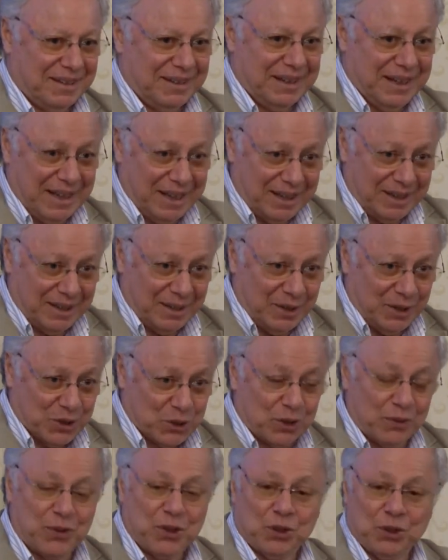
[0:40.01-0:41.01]
Yeah,
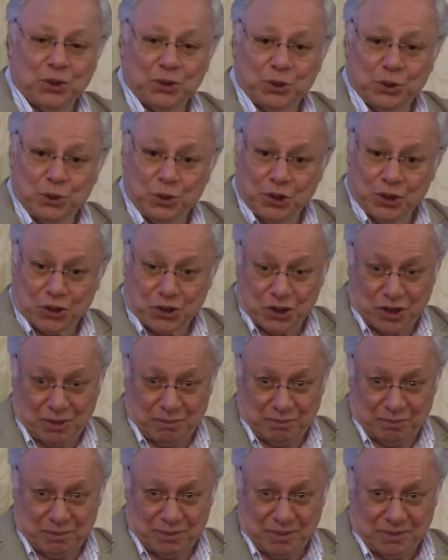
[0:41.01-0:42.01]
so if you don't do your
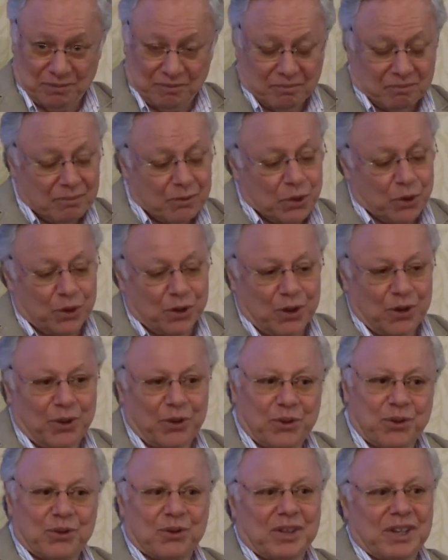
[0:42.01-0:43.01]
job, the
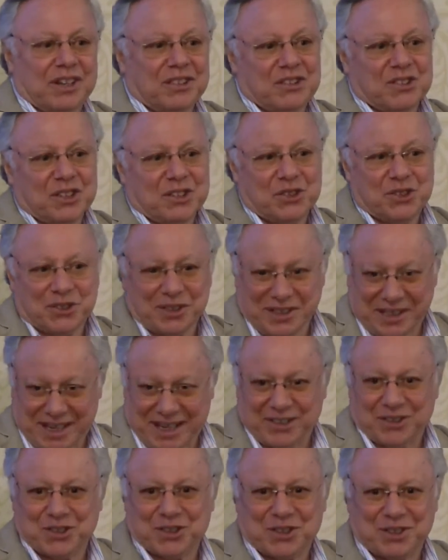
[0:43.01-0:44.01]
earth can just
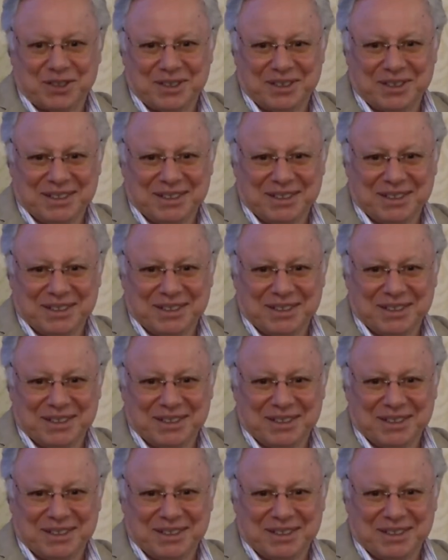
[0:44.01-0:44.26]
scratch.